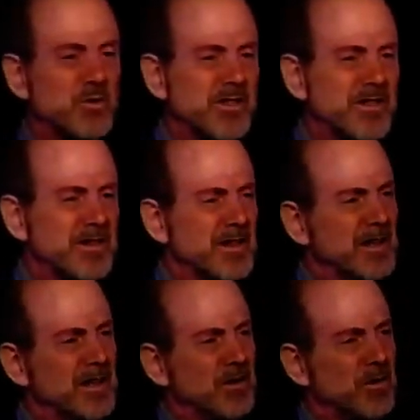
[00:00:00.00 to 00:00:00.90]
with,
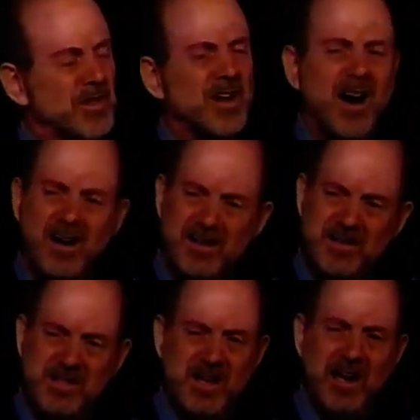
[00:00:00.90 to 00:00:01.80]
with an odd
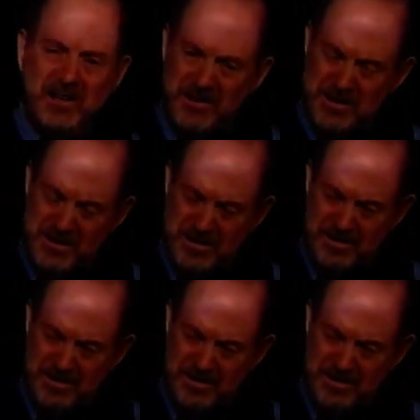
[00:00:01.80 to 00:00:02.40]
silence.